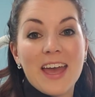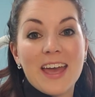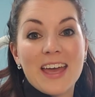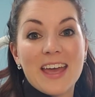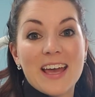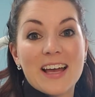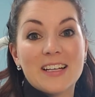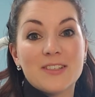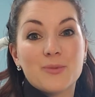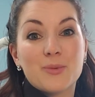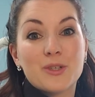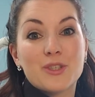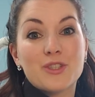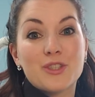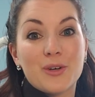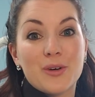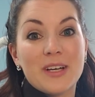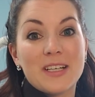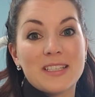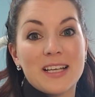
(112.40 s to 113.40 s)
and we're
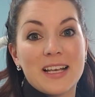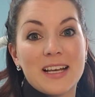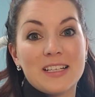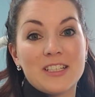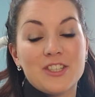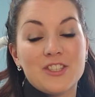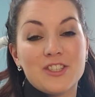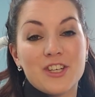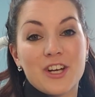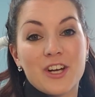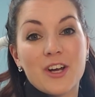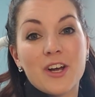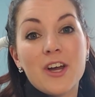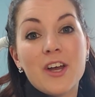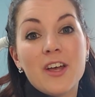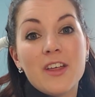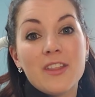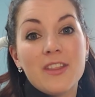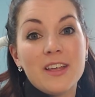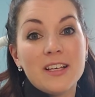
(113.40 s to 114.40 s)
so excited to share
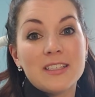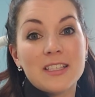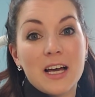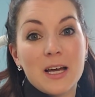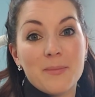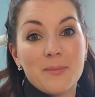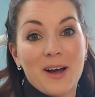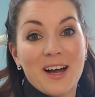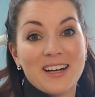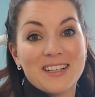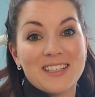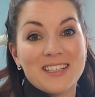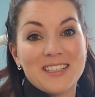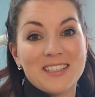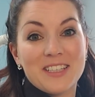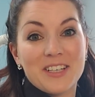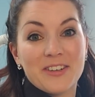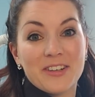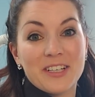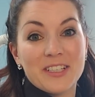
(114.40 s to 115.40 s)
this unboxing
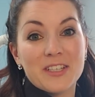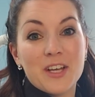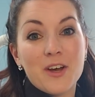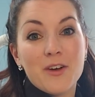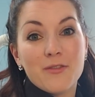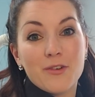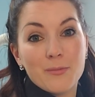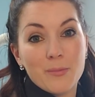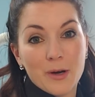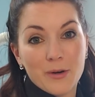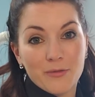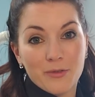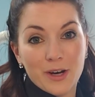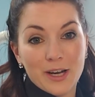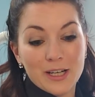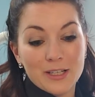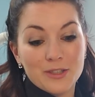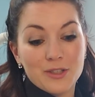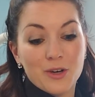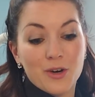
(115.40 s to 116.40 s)
series from our
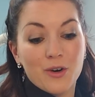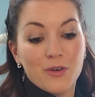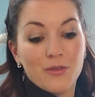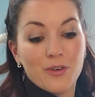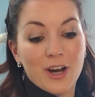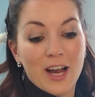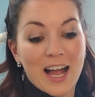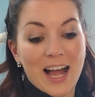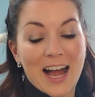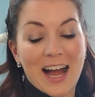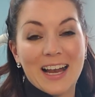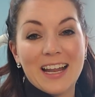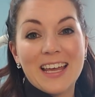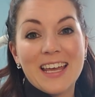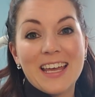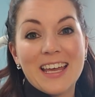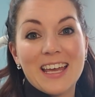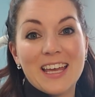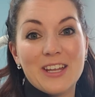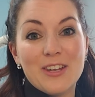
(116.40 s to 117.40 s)
friends over at
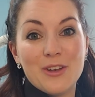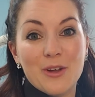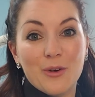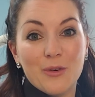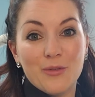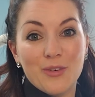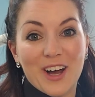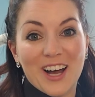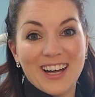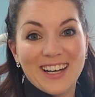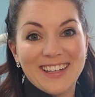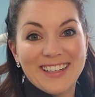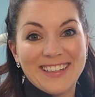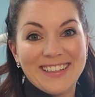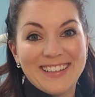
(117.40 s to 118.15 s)
Enova.